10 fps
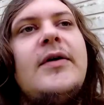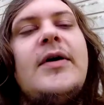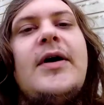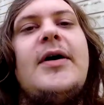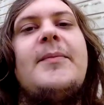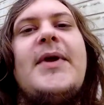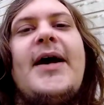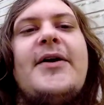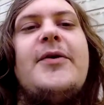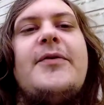
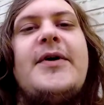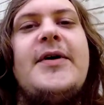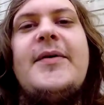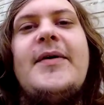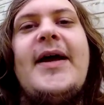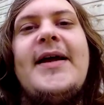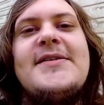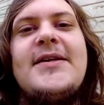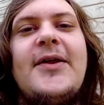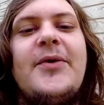Kind of I
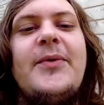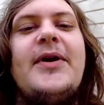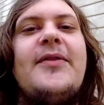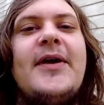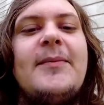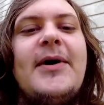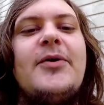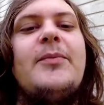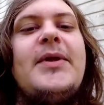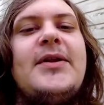guess another way to think about it
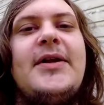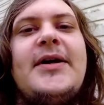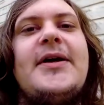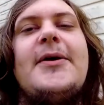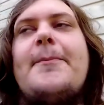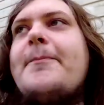would be like